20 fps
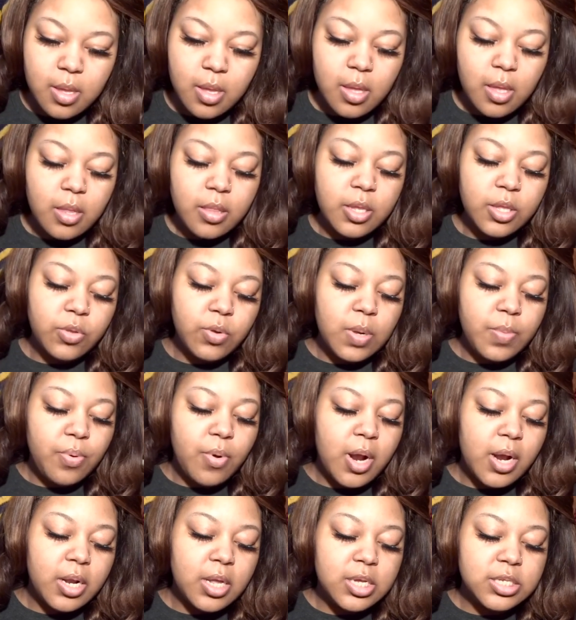the three
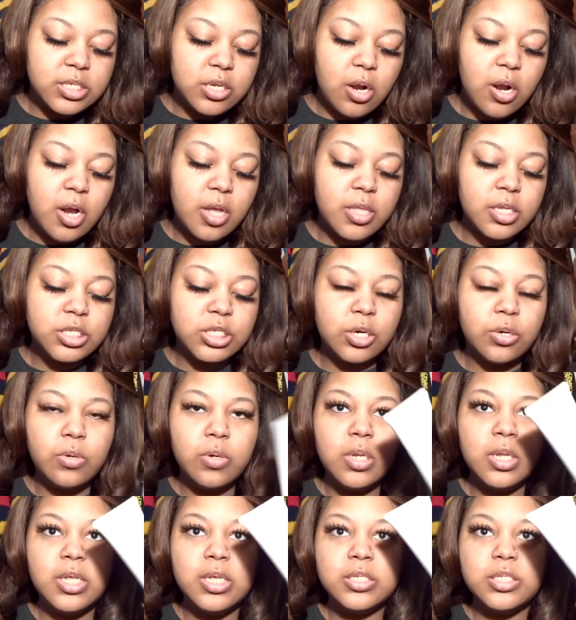products are the Total
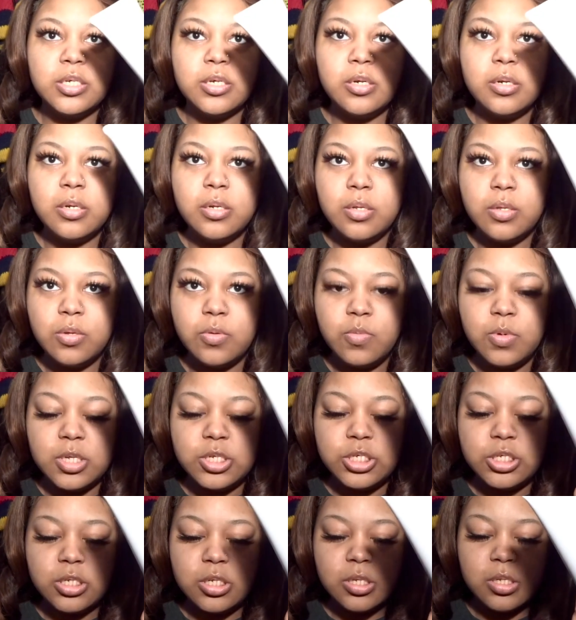Cleans'r
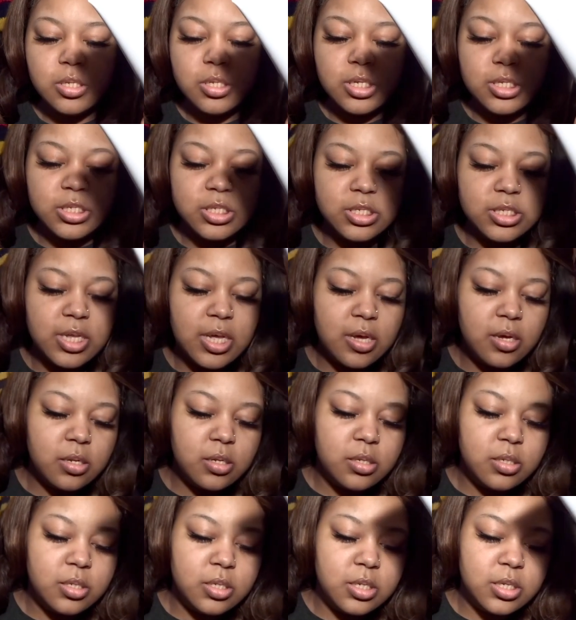which this is how
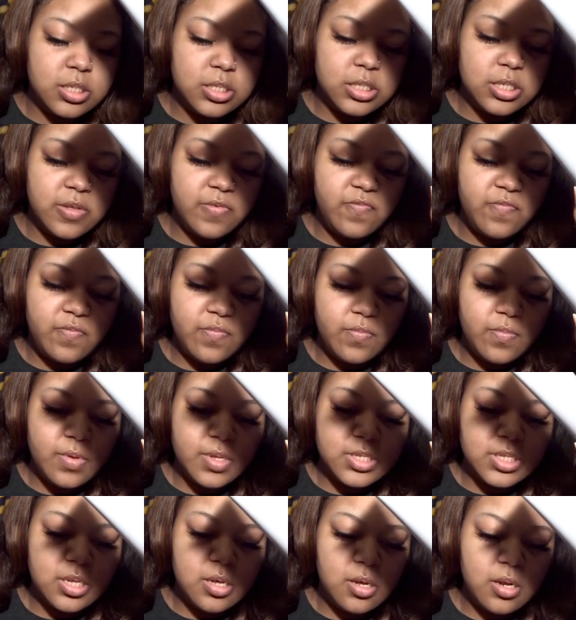it looks if
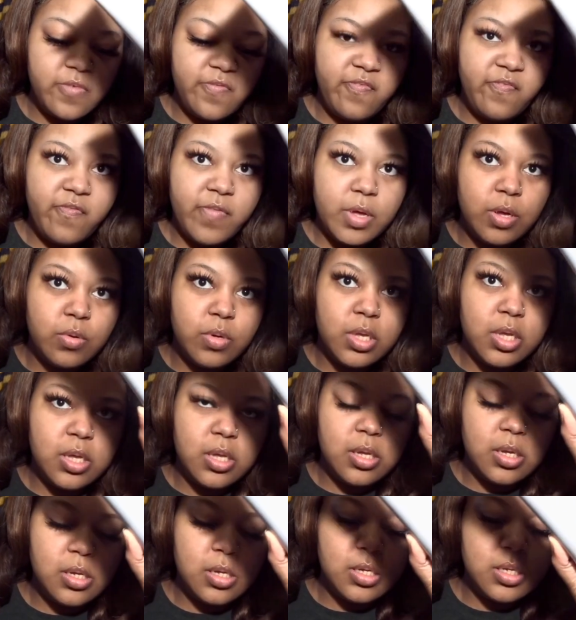is it gonna
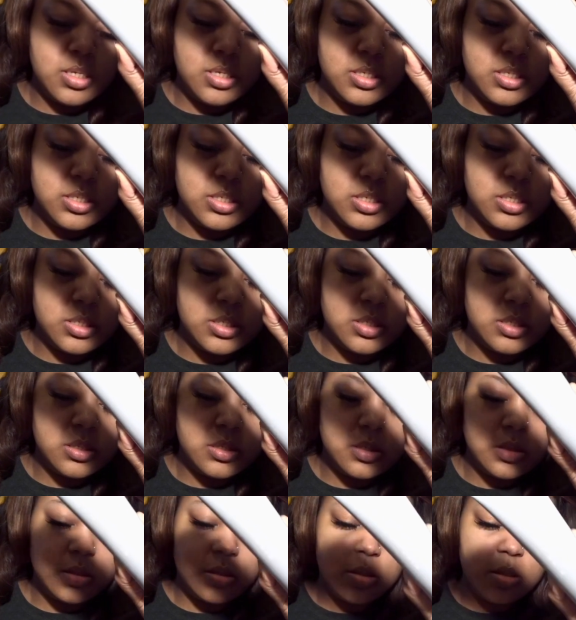focus
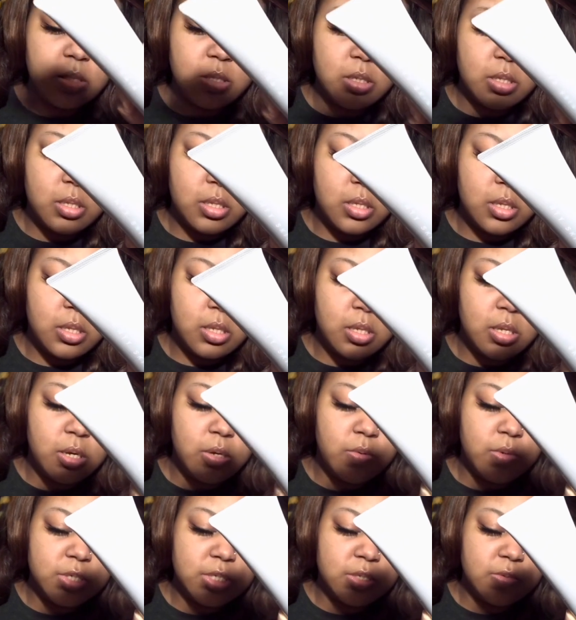
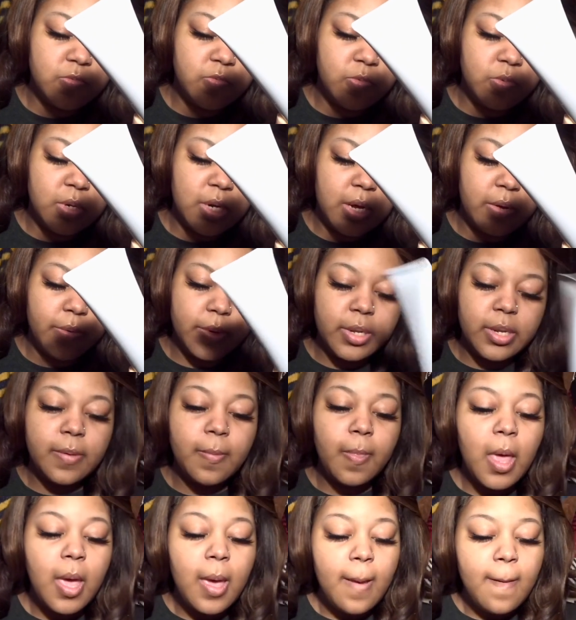no it's not really
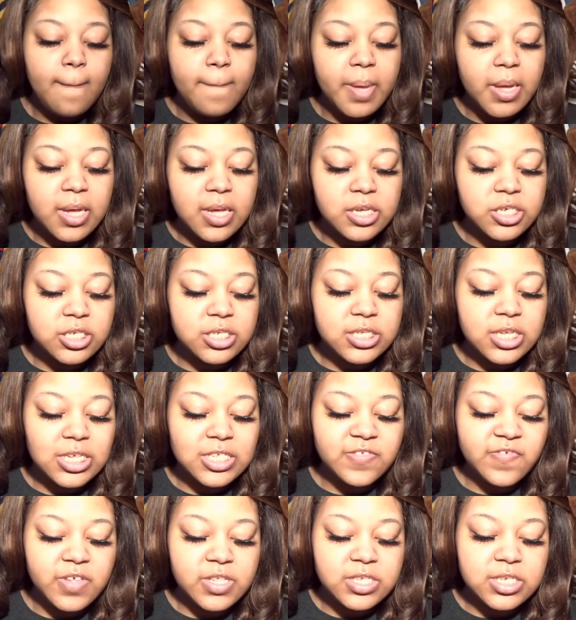but it just
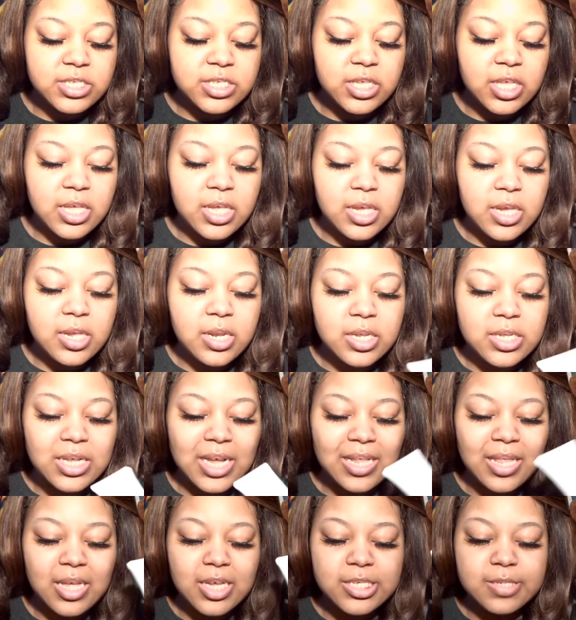says Fenty skin it's,
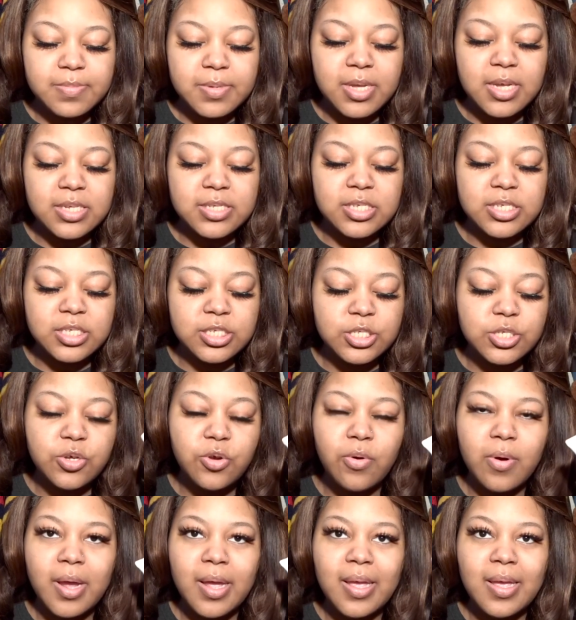i think it's because this is
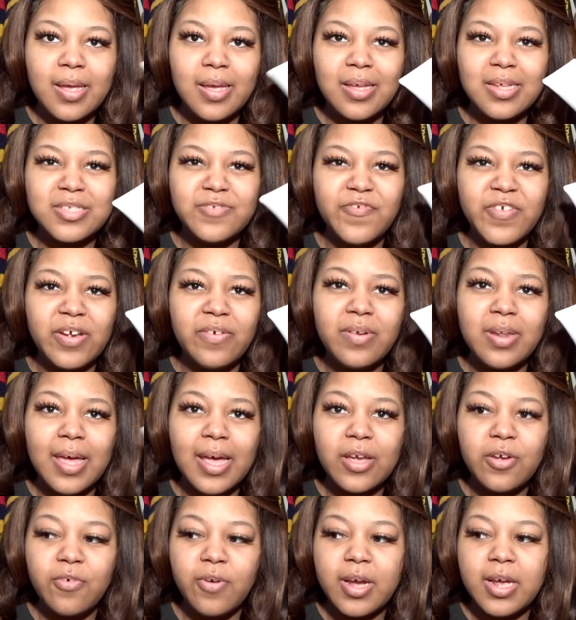gray it's very
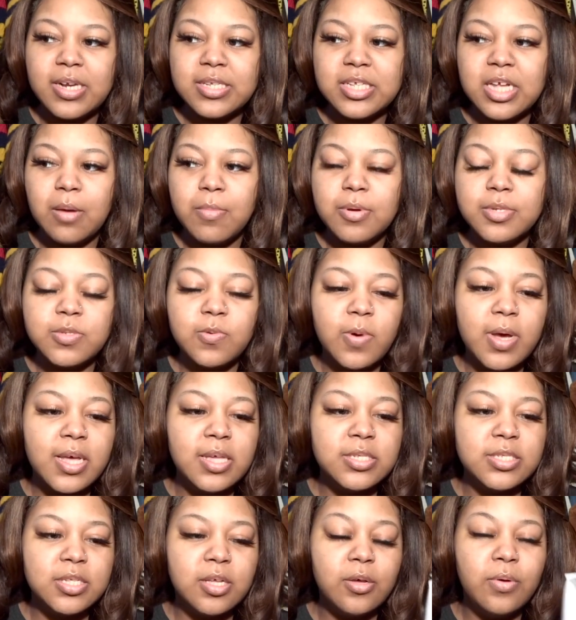light gray and it's almost
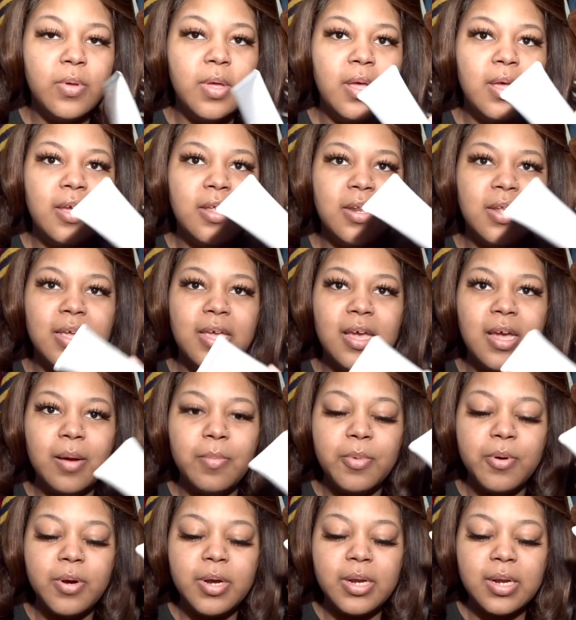white so the
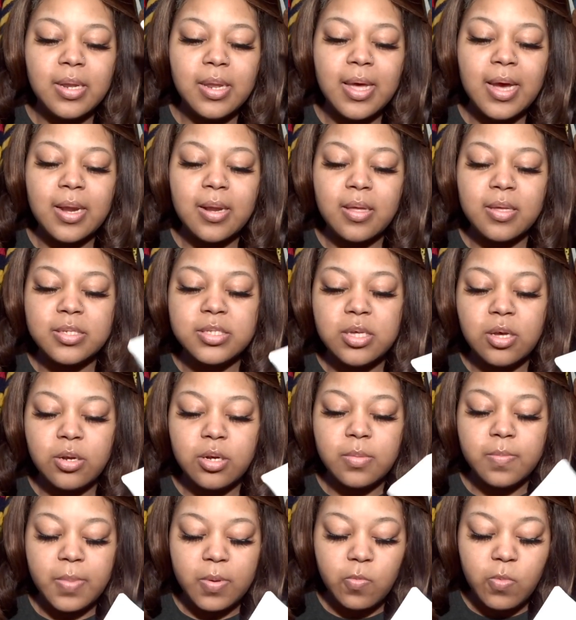camera and the lighting is
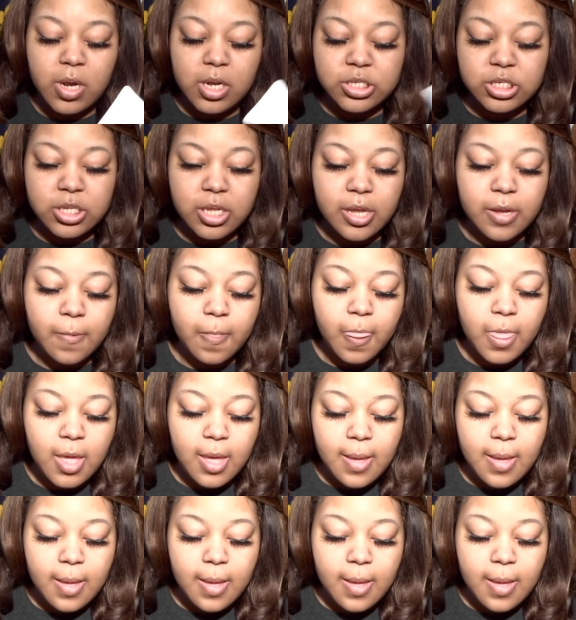going to be washed out